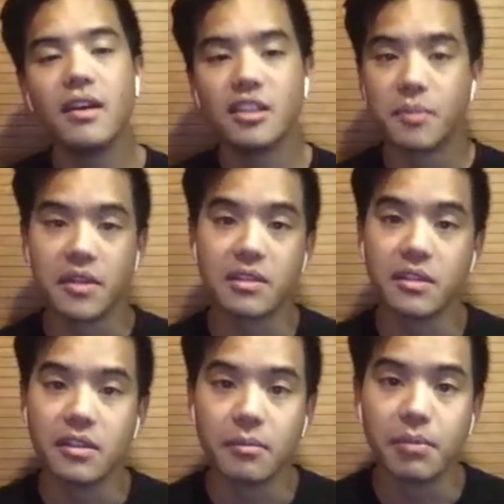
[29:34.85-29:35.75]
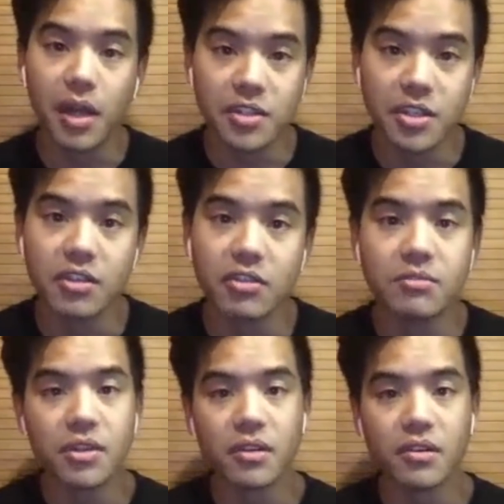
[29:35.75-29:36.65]
especially in the blockchain and
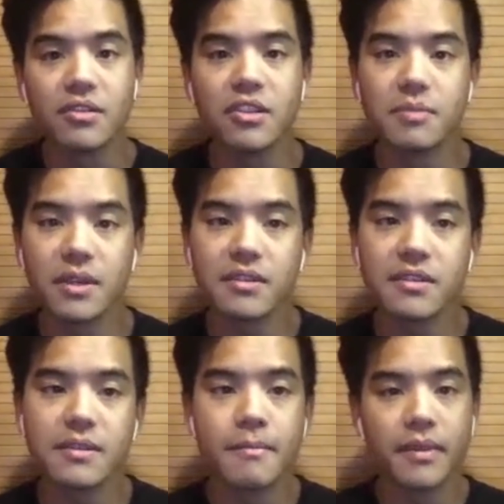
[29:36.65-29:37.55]
cryptocurrency space.